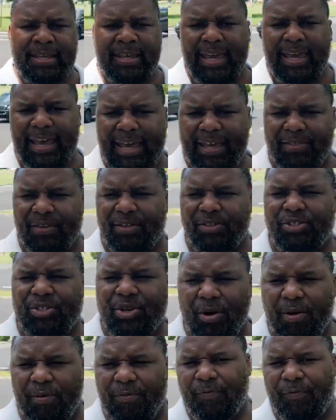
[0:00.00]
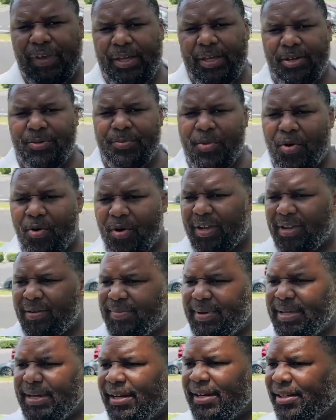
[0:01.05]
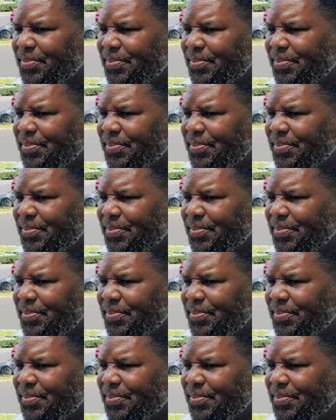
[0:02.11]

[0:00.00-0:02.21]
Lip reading: and the turf field more immediately